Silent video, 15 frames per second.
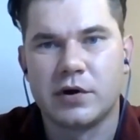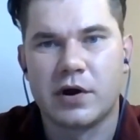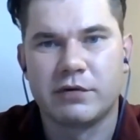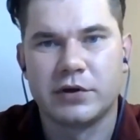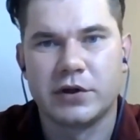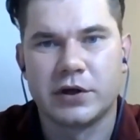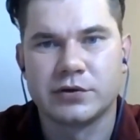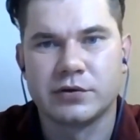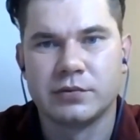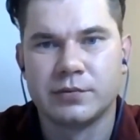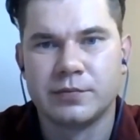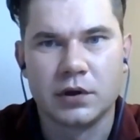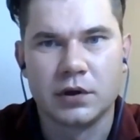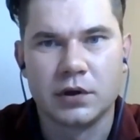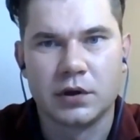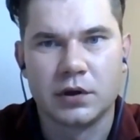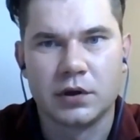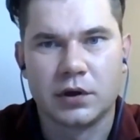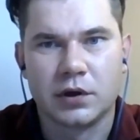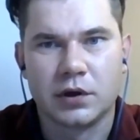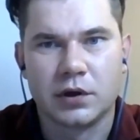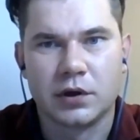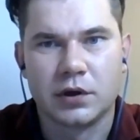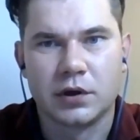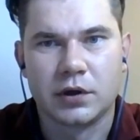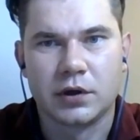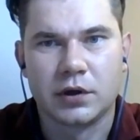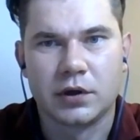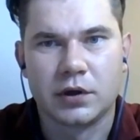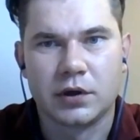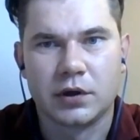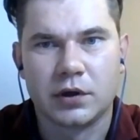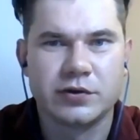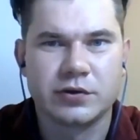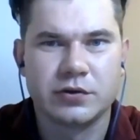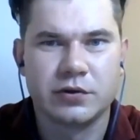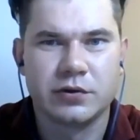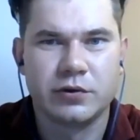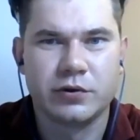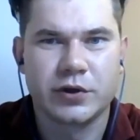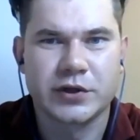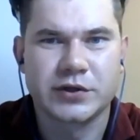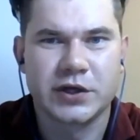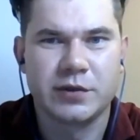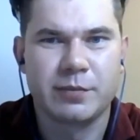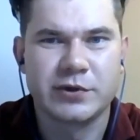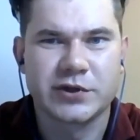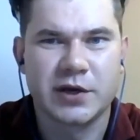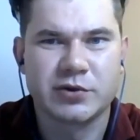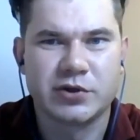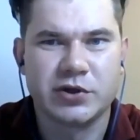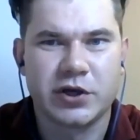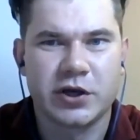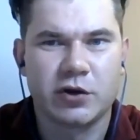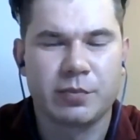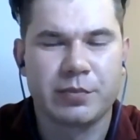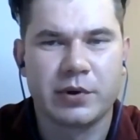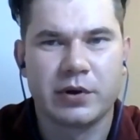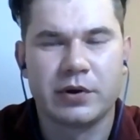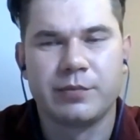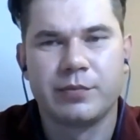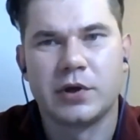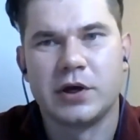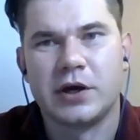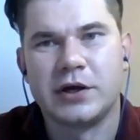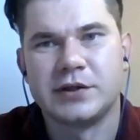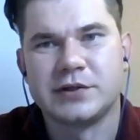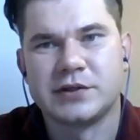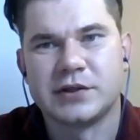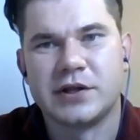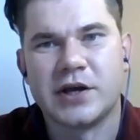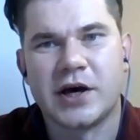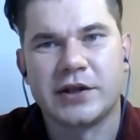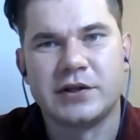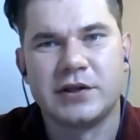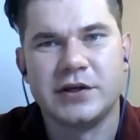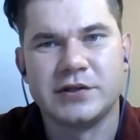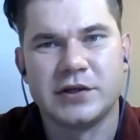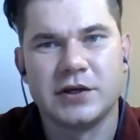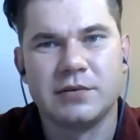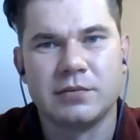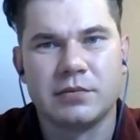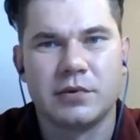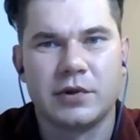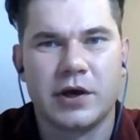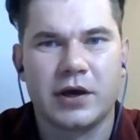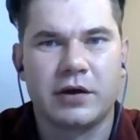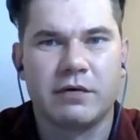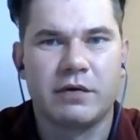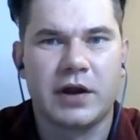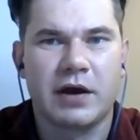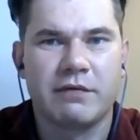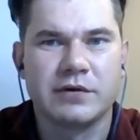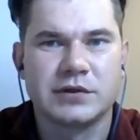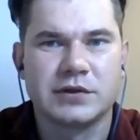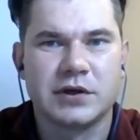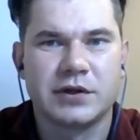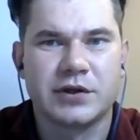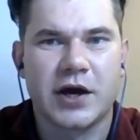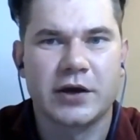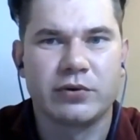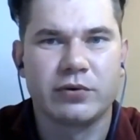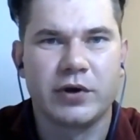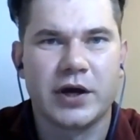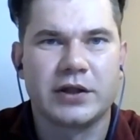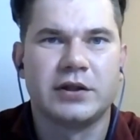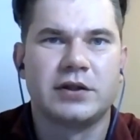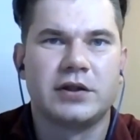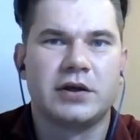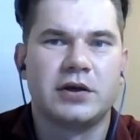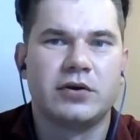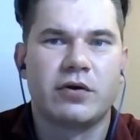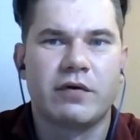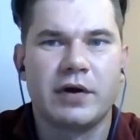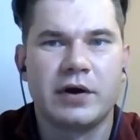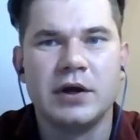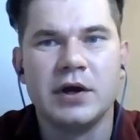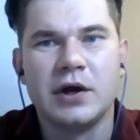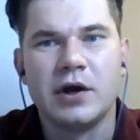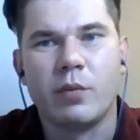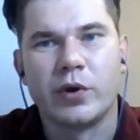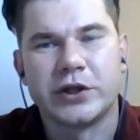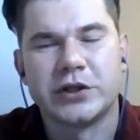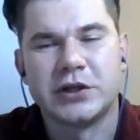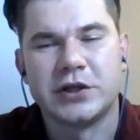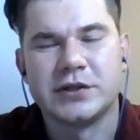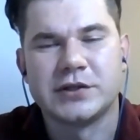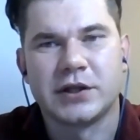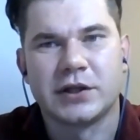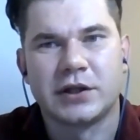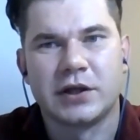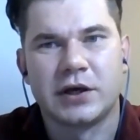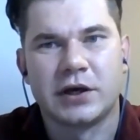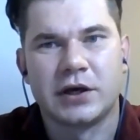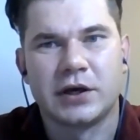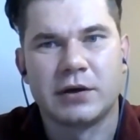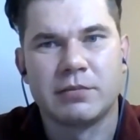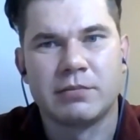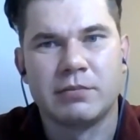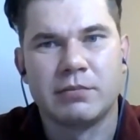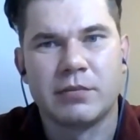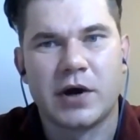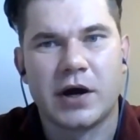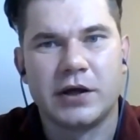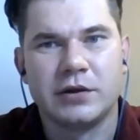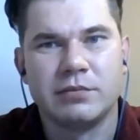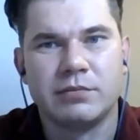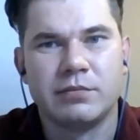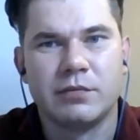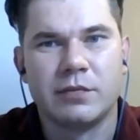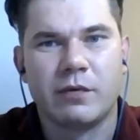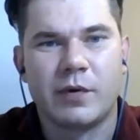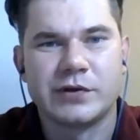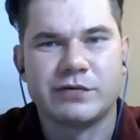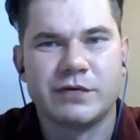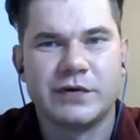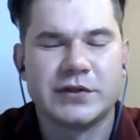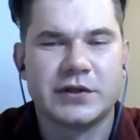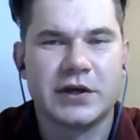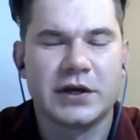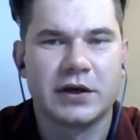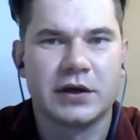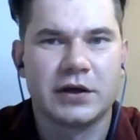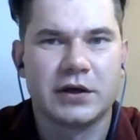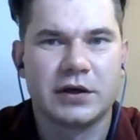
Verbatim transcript: every day. Uh, hey Alex, how do you get this the toasted description Europe. Uh, it's uh, not easy. Like uh, when I was uh, trying to get it in Norway, what I did is that I was visiting